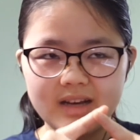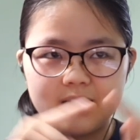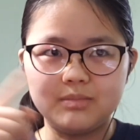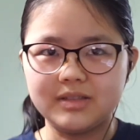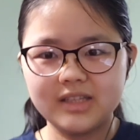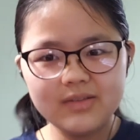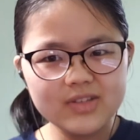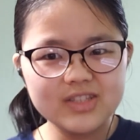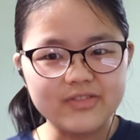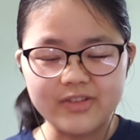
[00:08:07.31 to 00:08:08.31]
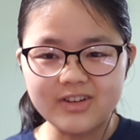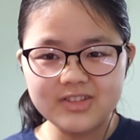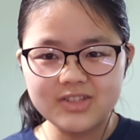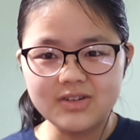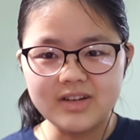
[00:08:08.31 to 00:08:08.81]
I believe is the
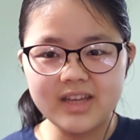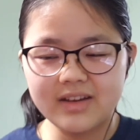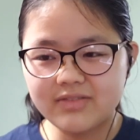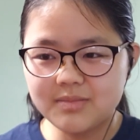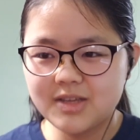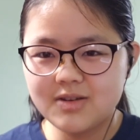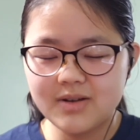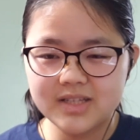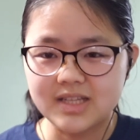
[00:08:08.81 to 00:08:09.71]
farthest you can get from the US.